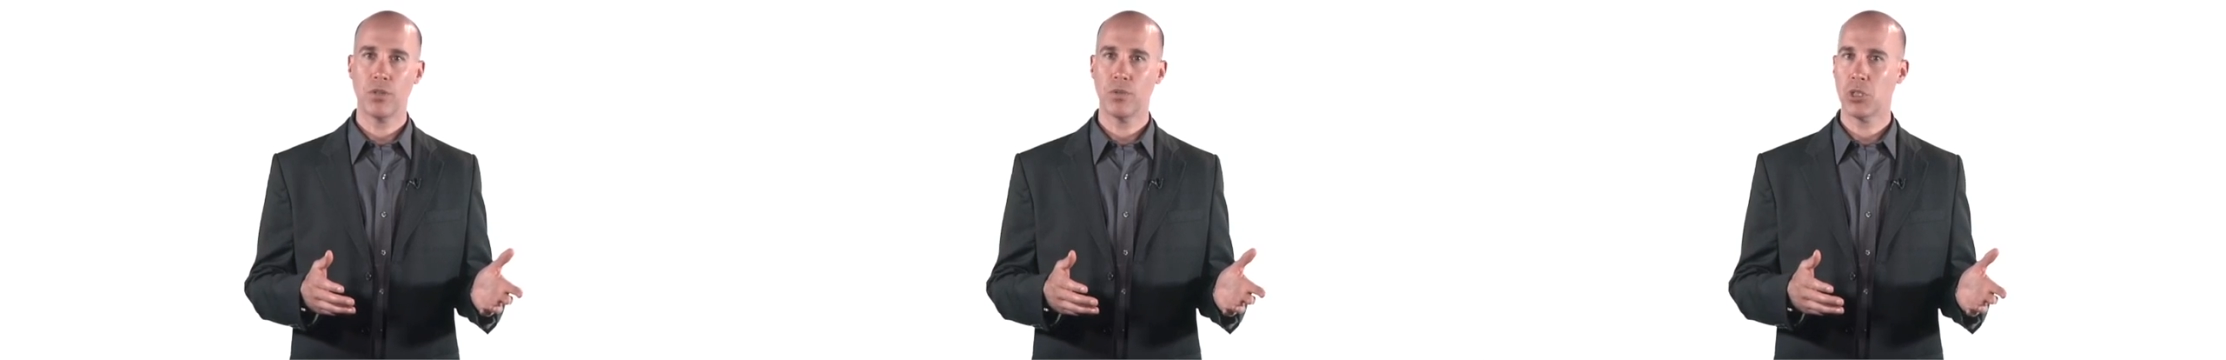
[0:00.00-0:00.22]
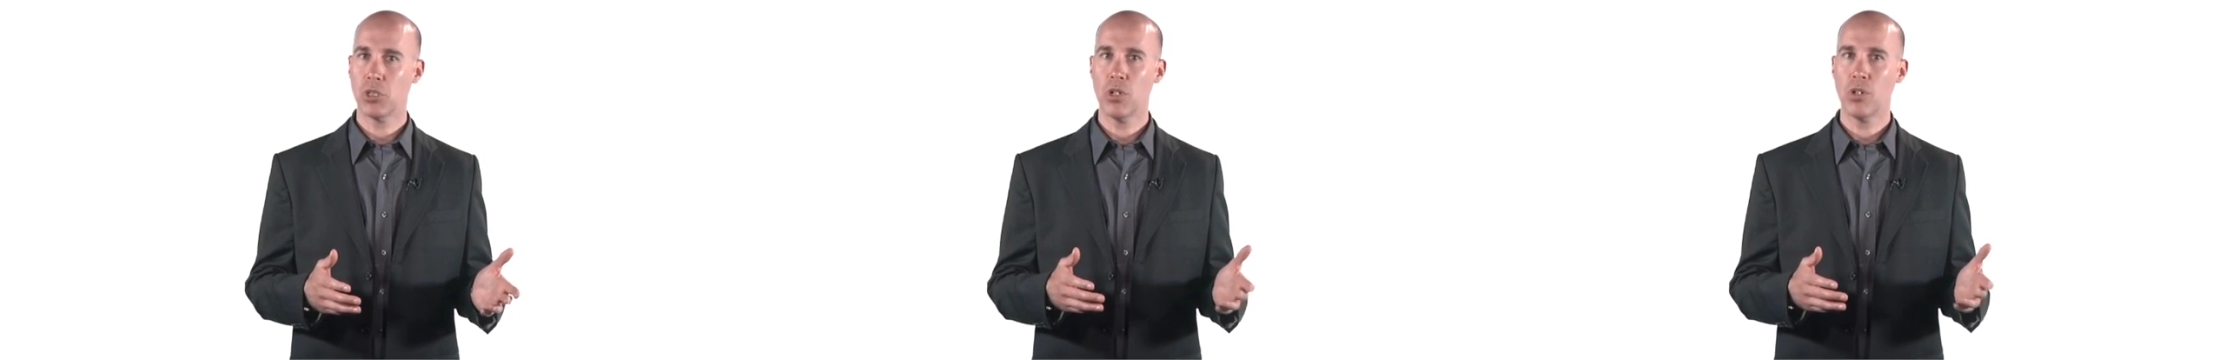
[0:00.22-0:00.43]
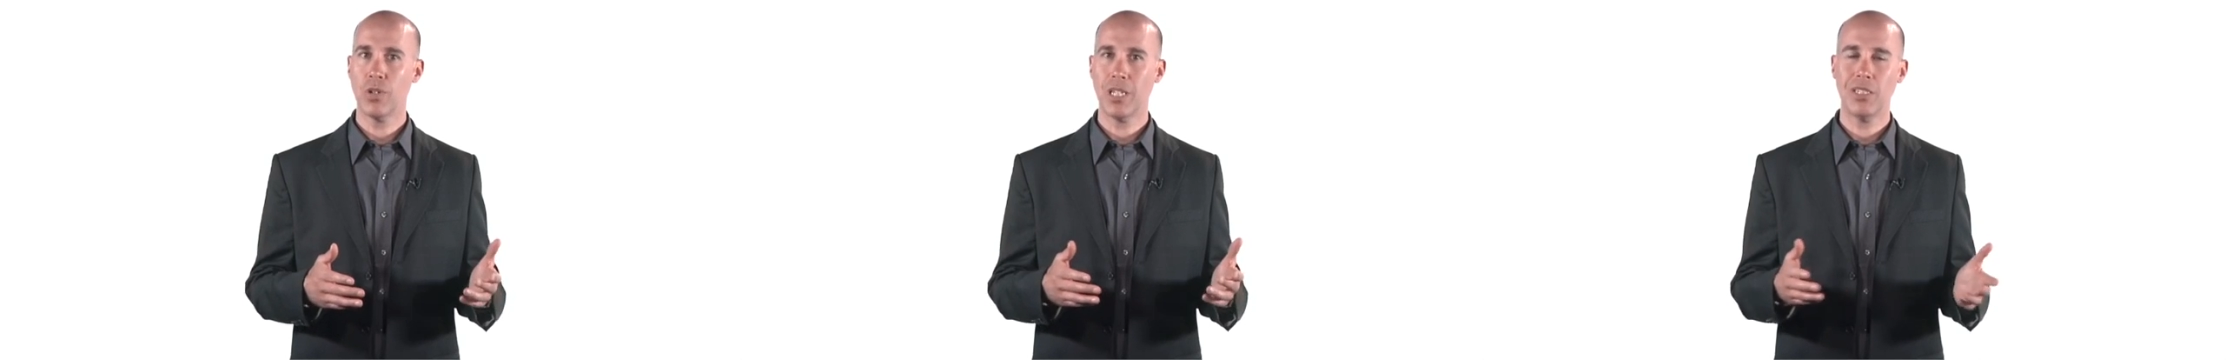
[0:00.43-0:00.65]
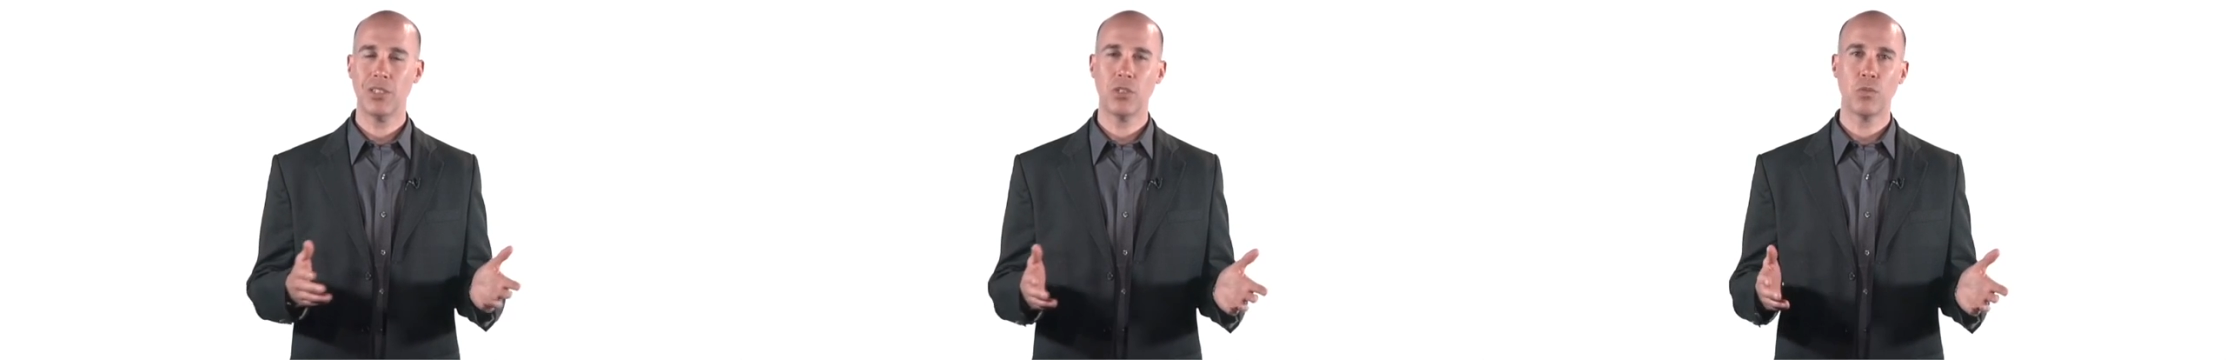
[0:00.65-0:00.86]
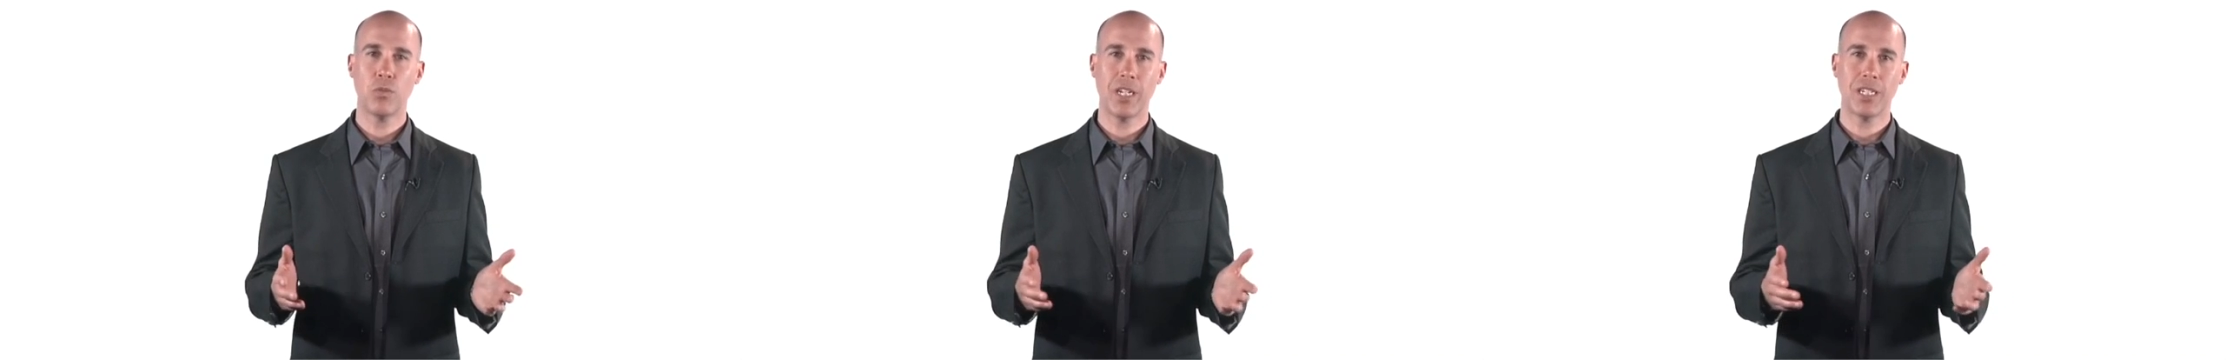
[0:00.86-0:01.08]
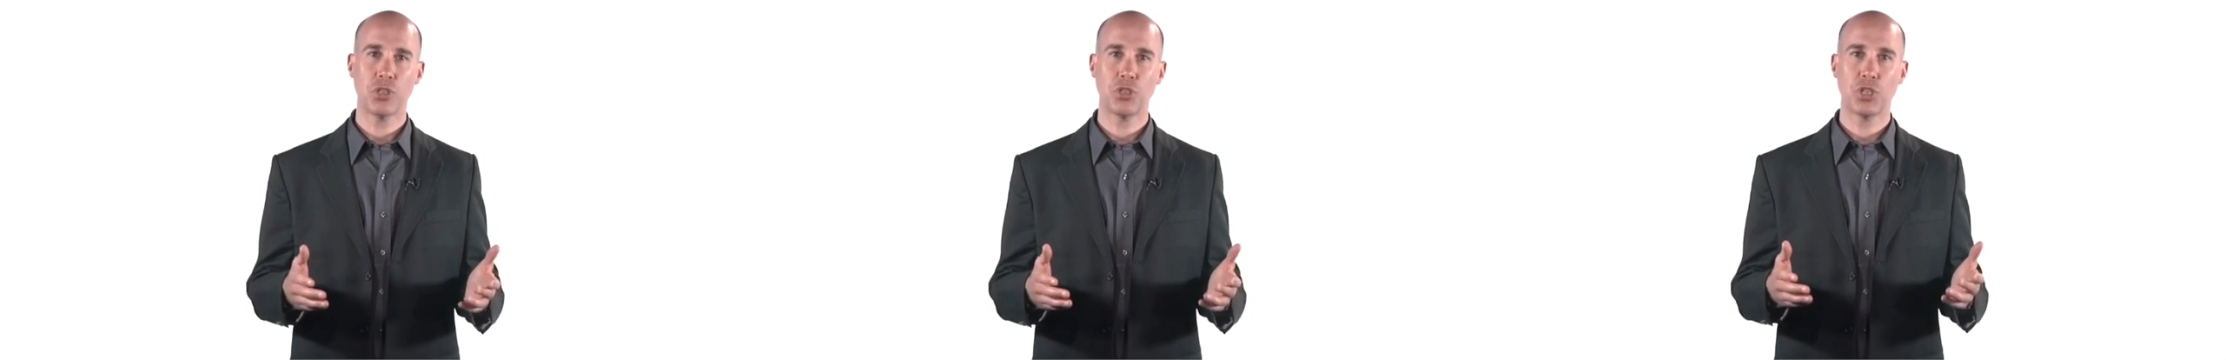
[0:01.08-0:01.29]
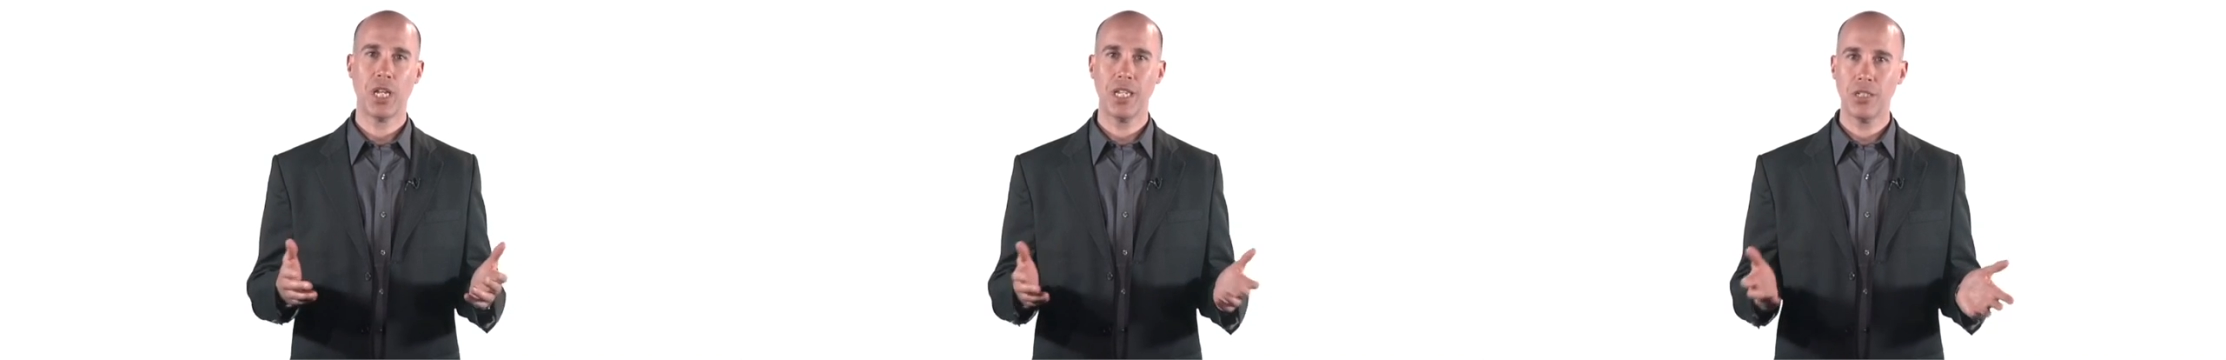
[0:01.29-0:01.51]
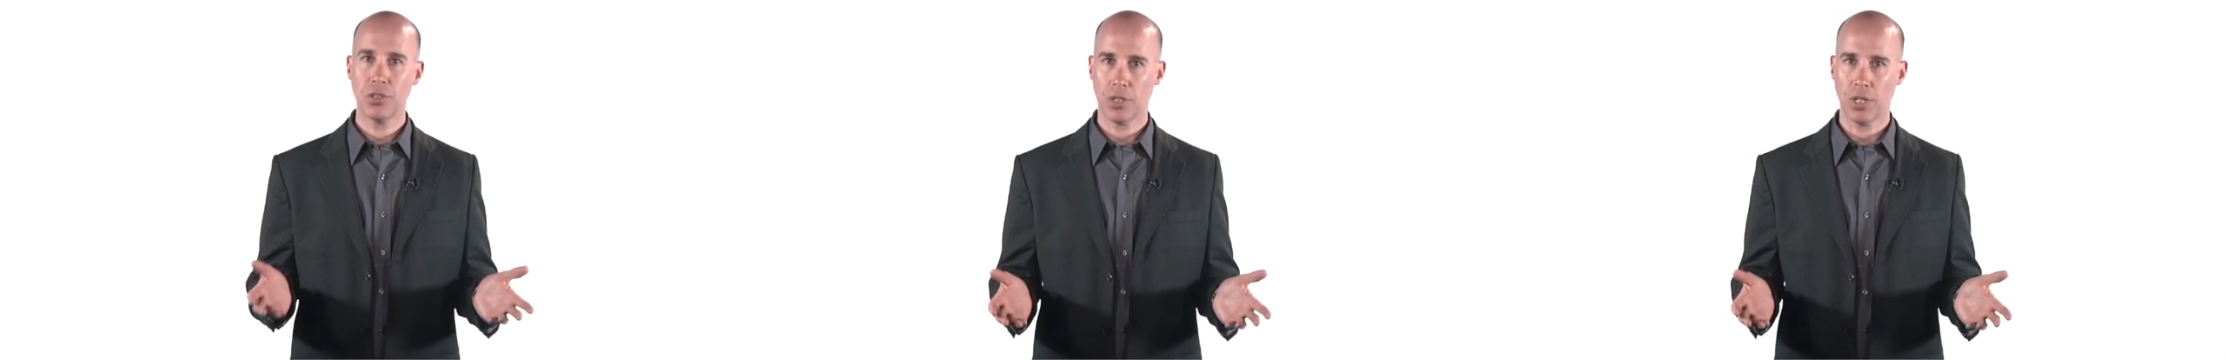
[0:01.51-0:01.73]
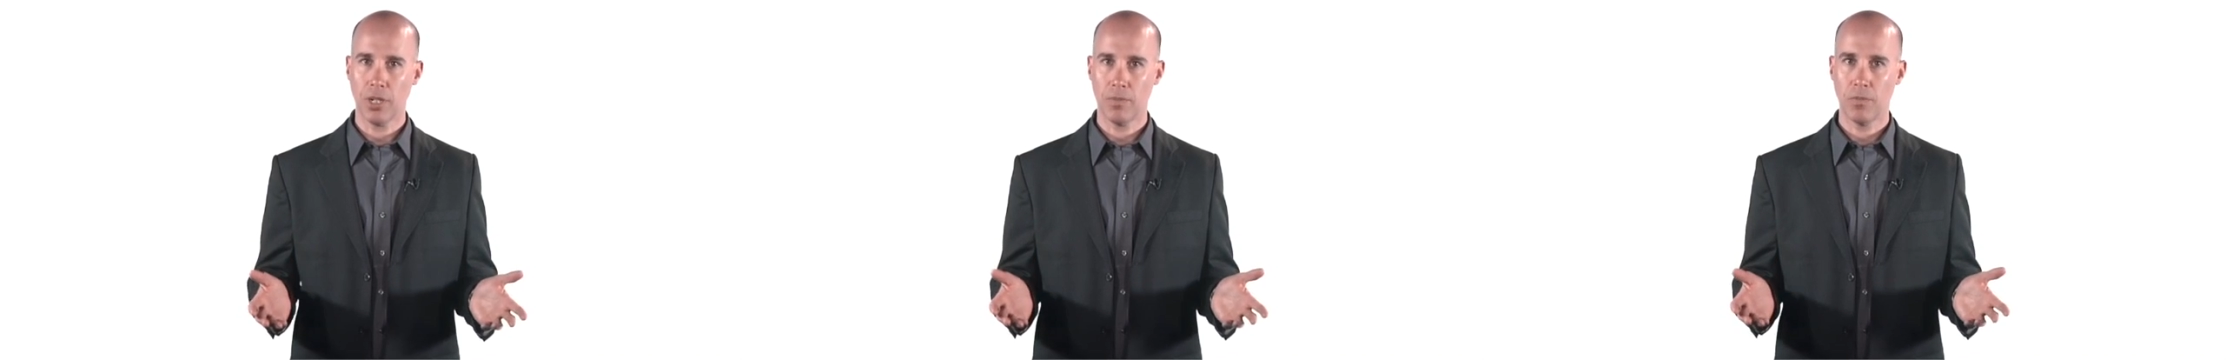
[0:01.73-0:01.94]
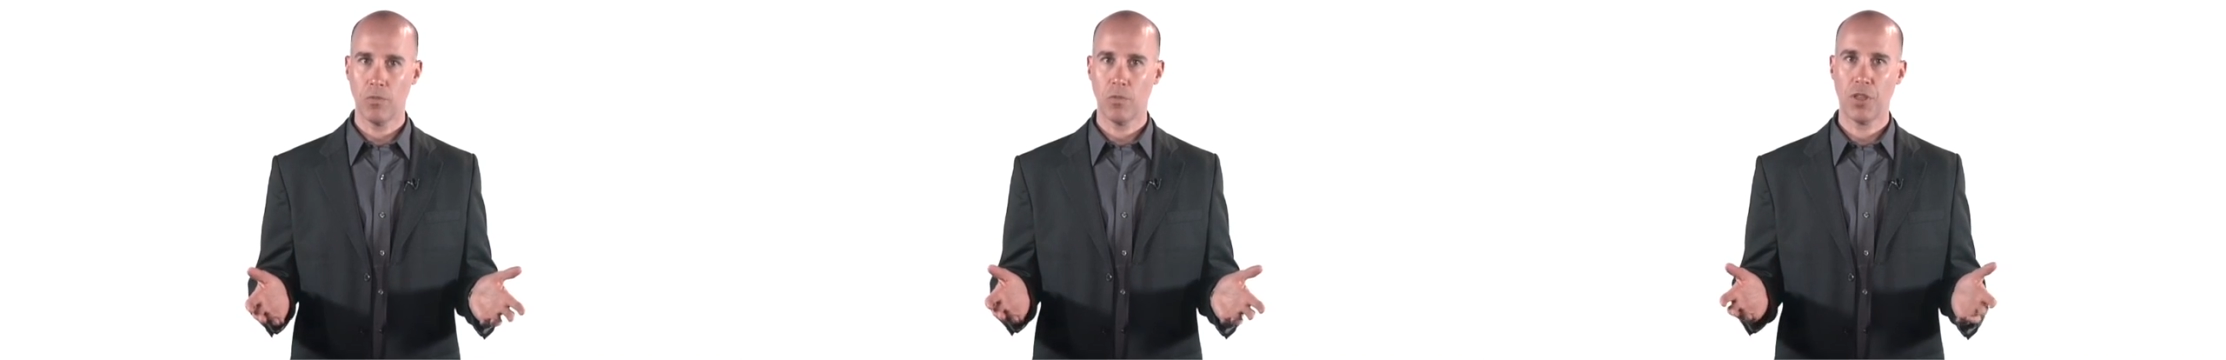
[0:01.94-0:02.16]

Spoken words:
there is no easy way to change them